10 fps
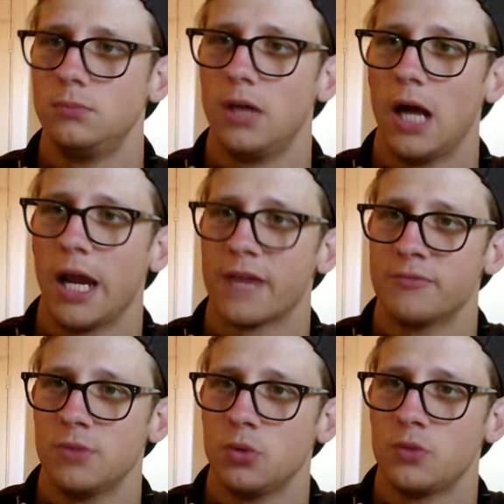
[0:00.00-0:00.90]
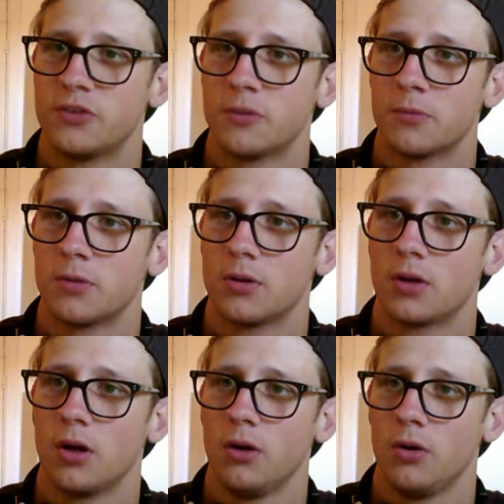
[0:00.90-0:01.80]
I have newed some
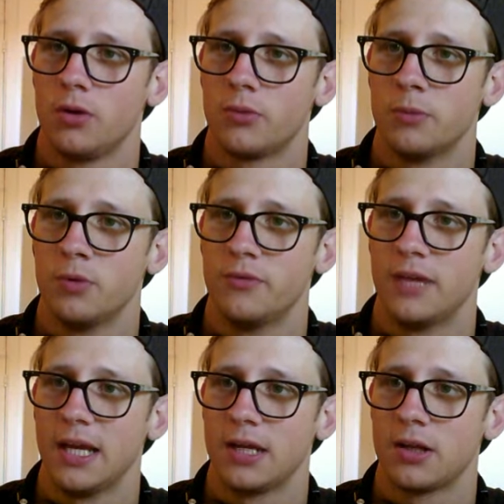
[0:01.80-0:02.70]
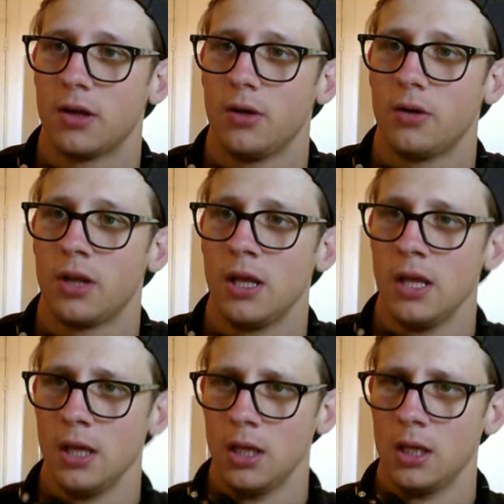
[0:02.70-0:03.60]
code, removed dead code,
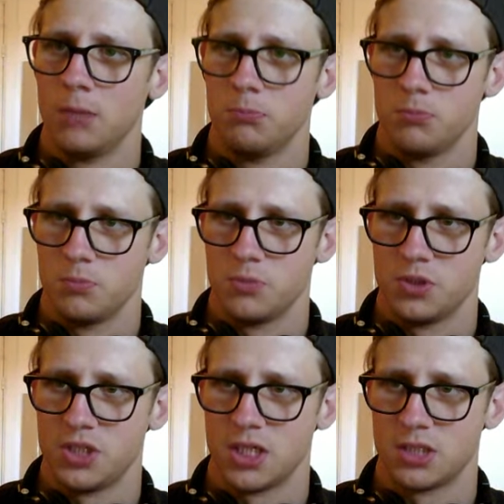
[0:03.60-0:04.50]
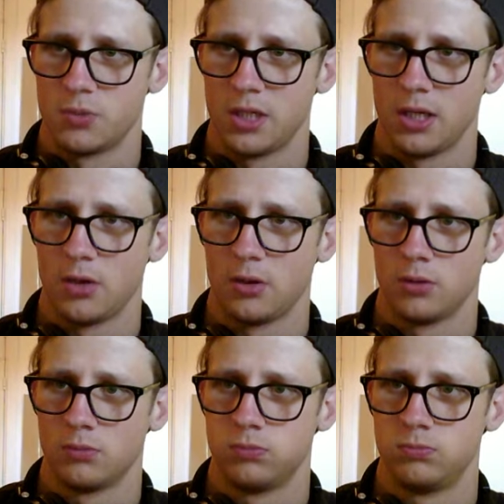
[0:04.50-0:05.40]
changed window,
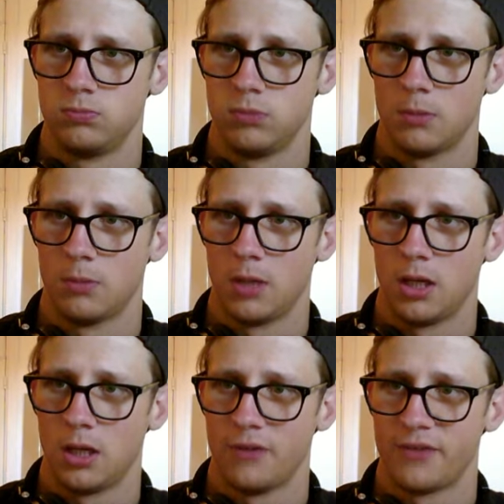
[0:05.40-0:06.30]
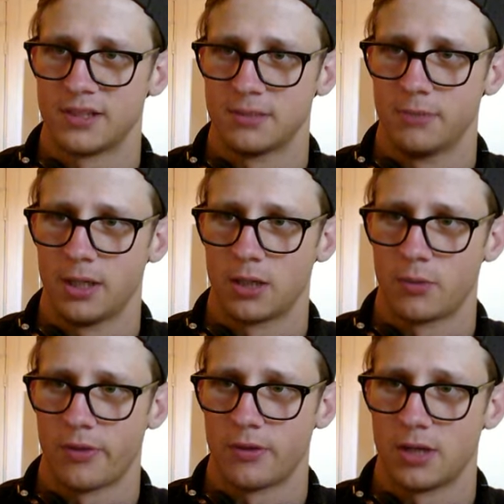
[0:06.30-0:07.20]
blah blah blah, fixed a bug with
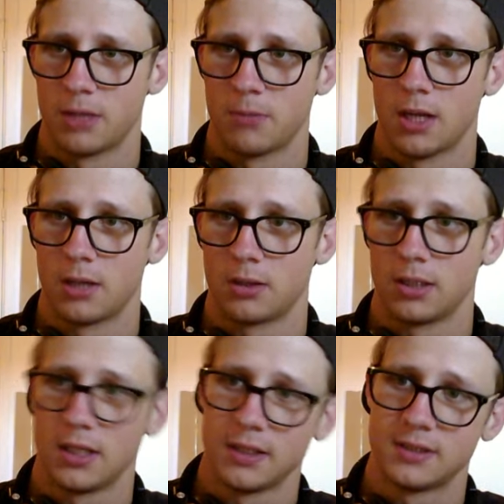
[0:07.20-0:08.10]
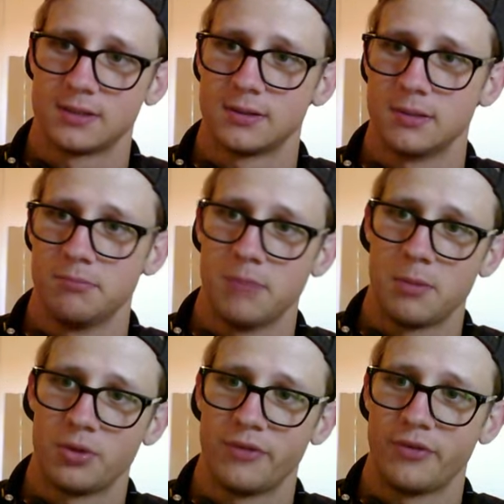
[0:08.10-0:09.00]
the dynamic list,
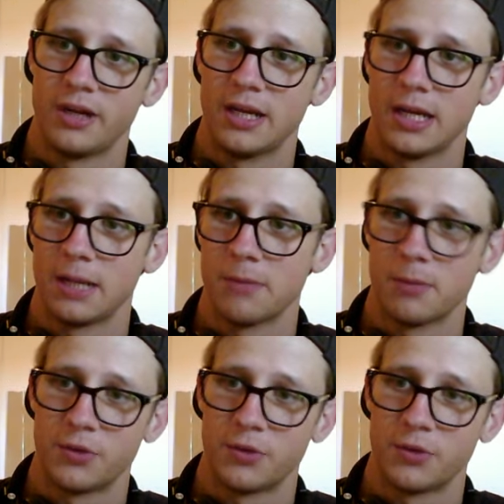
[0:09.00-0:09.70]
memory freeing, memory